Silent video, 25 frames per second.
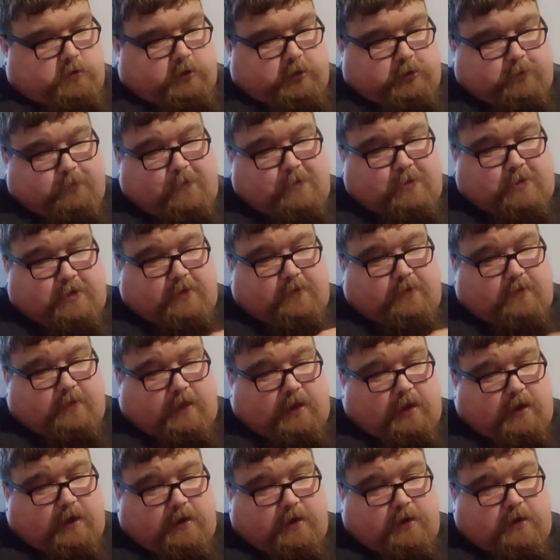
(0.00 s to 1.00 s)
Especially
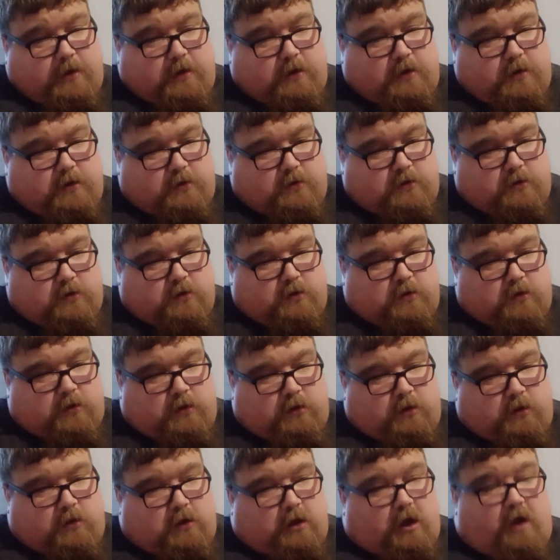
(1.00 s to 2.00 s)
like,
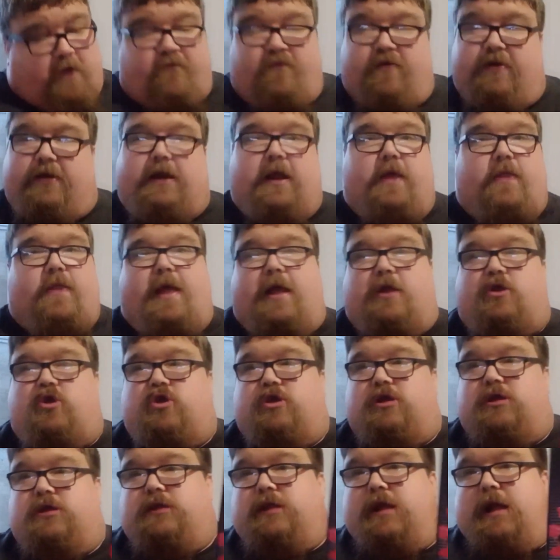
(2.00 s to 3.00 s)
I forget the
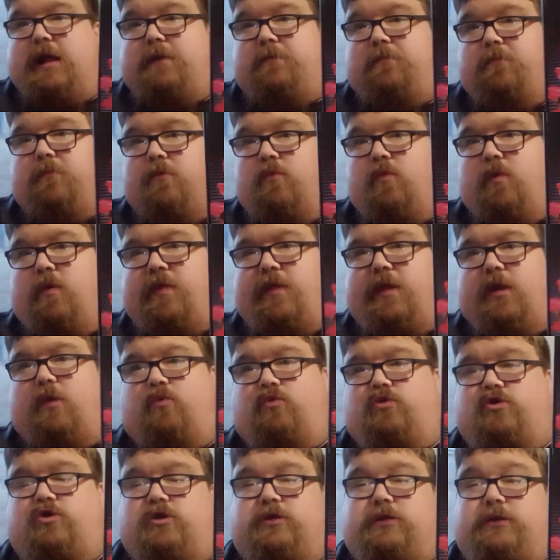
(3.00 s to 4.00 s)
actress's name, one of the
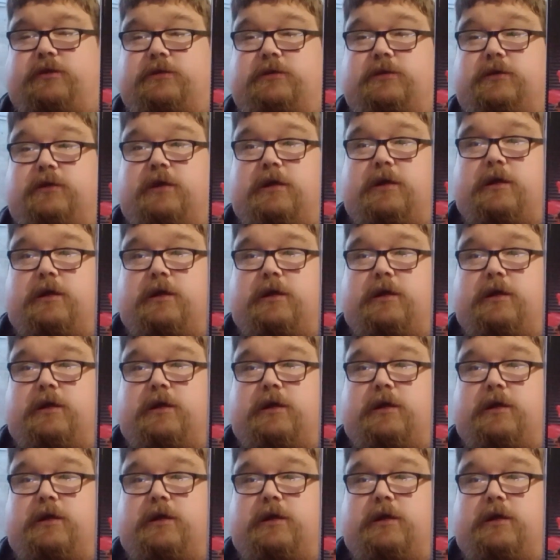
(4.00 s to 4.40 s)
Olsons.